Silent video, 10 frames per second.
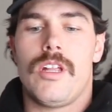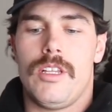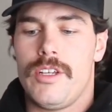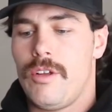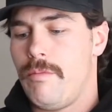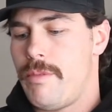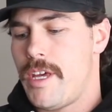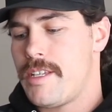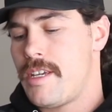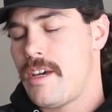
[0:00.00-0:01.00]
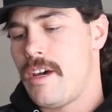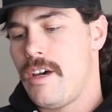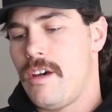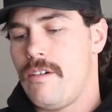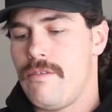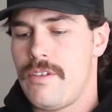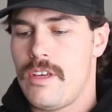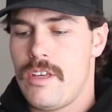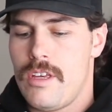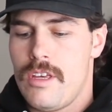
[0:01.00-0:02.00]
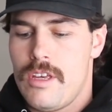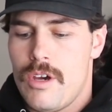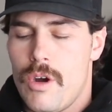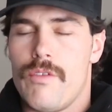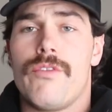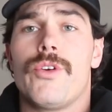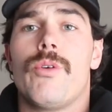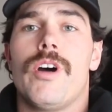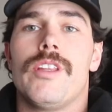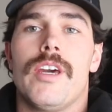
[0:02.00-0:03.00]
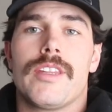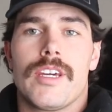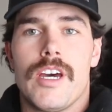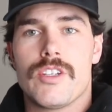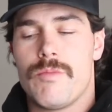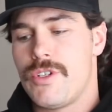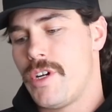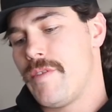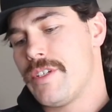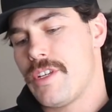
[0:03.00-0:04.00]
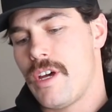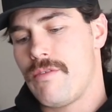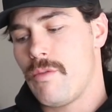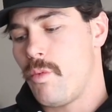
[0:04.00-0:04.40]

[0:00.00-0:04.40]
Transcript: a little bit of overview on like the customer service stuff